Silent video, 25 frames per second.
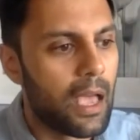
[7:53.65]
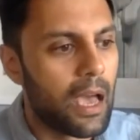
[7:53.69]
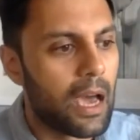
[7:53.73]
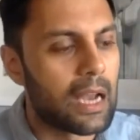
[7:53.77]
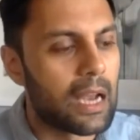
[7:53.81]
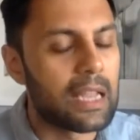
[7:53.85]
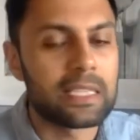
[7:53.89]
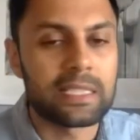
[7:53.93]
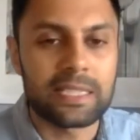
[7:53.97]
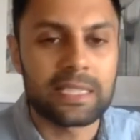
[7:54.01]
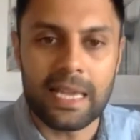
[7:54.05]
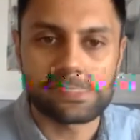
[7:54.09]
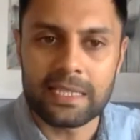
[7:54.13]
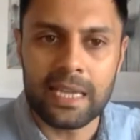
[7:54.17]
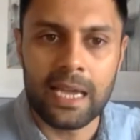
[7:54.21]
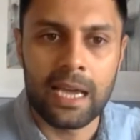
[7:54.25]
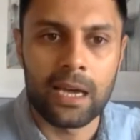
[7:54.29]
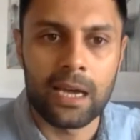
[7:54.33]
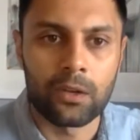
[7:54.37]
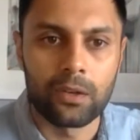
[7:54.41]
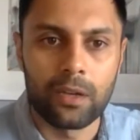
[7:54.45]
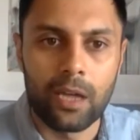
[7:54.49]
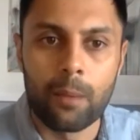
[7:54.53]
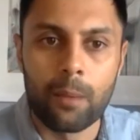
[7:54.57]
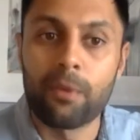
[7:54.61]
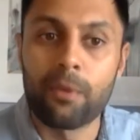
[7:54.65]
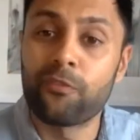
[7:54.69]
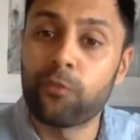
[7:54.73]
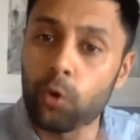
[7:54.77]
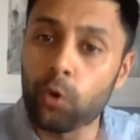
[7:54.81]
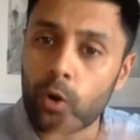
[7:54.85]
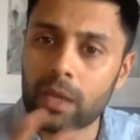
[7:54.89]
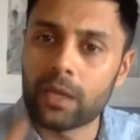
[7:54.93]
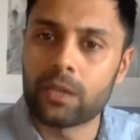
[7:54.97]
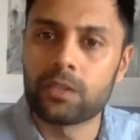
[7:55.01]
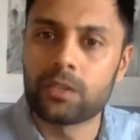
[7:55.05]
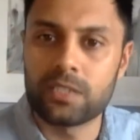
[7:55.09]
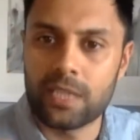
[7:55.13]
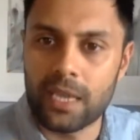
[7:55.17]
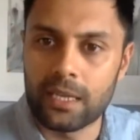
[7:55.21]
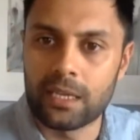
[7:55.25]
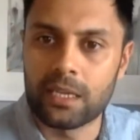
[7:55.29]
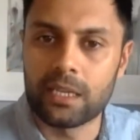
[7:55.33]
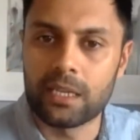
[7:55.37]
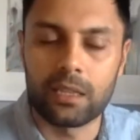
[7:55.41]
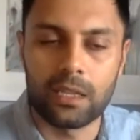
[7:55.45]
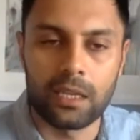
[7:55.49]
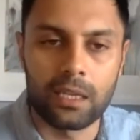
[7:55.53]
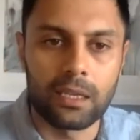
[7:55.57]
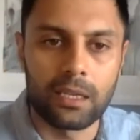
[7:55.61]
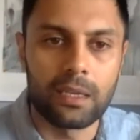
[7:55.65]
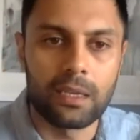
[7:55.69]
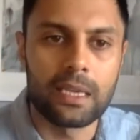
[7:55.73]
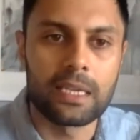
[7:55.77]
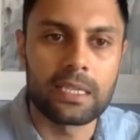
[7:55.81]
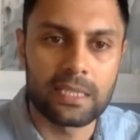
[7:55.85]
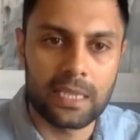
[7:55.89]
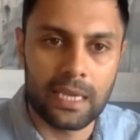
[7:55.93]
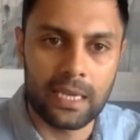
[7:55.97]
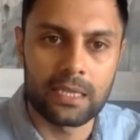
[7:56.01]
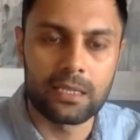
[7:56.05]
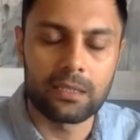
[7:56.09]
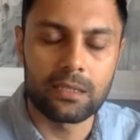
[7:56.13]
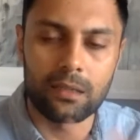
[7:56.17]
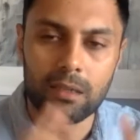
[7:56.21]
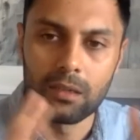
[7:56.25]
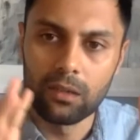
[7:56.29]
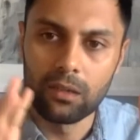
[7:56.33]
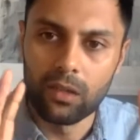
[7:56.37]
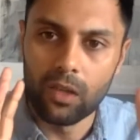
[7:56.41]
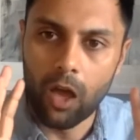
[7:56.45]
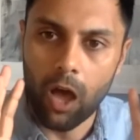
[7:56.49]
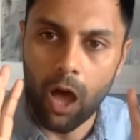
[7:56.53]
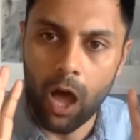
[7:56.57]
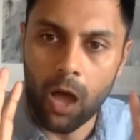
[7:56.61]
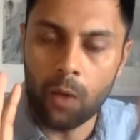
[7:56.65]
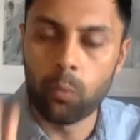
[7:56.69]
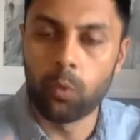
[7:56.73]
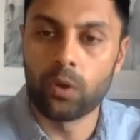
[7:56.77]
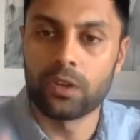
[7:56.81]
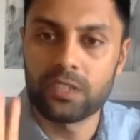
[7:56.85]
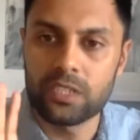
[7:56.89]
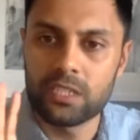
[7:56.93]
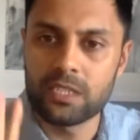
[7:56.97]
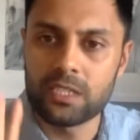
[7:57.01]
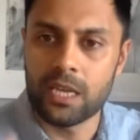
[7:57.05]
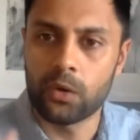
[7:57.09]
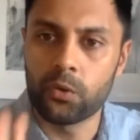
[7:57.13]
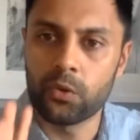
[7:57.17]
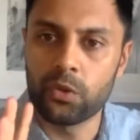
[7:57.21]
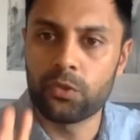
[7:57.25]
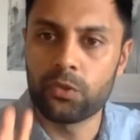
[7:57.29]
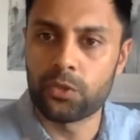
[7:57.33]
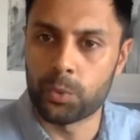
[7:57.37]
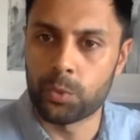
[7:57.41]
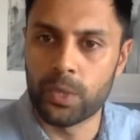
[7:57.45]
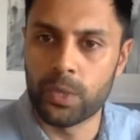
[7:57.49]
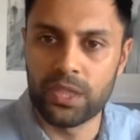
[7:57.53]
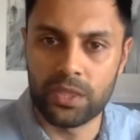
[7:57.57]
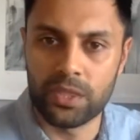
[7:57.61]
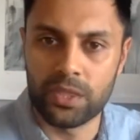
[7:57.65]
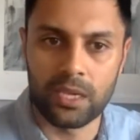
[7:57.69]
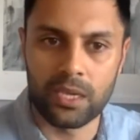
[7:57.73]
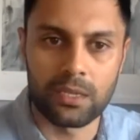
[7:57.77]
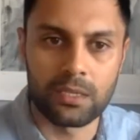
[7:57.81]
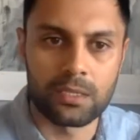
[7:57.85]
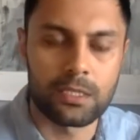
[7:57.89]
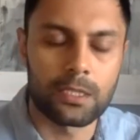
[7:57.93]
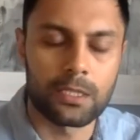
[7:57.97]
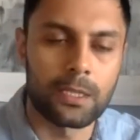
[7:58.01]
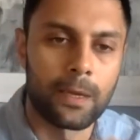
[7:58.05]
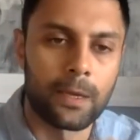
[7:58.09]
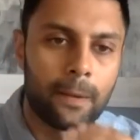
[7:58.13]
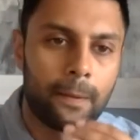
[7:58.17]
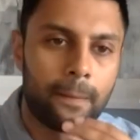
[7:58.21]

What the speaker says: And I sat down, and before I could say anything, he said, I want to tell you three things.